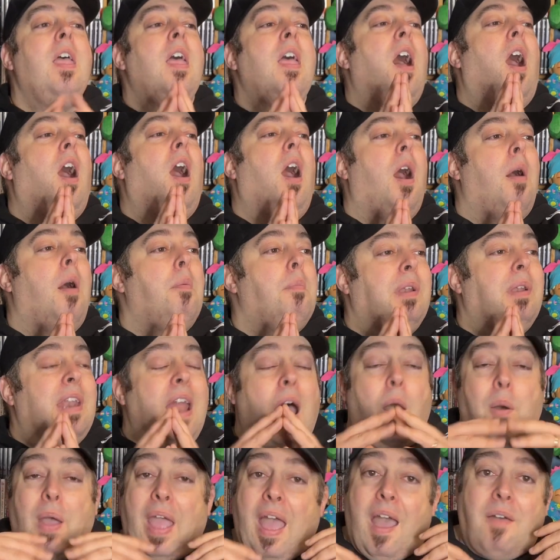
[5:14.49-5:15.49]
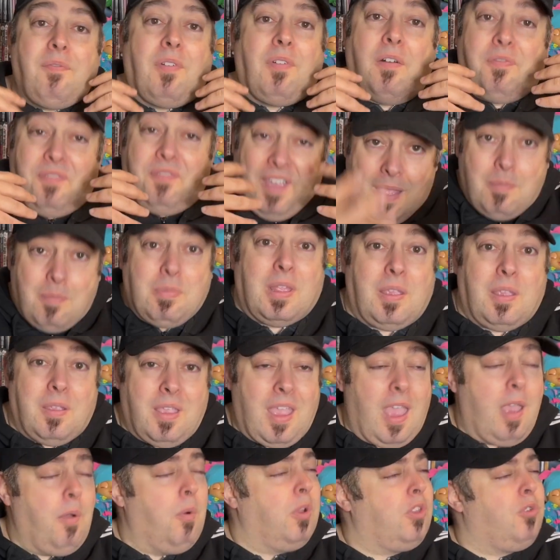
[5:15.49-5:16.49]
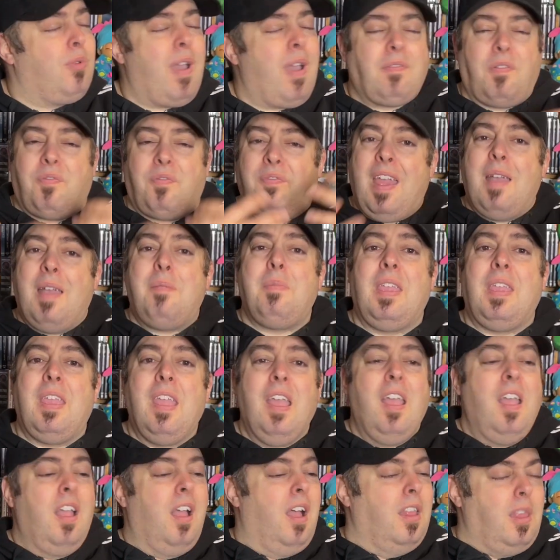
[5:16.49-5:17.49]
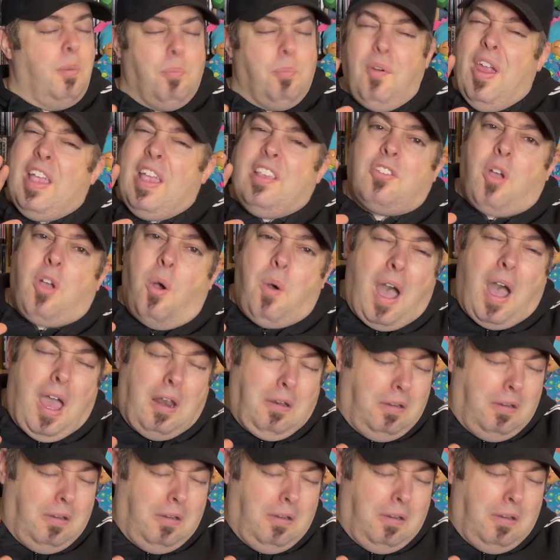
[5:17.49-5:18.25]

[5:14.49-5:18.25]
Uh, but now I have a family, okay? Once you have a family, uh, the breaks go on,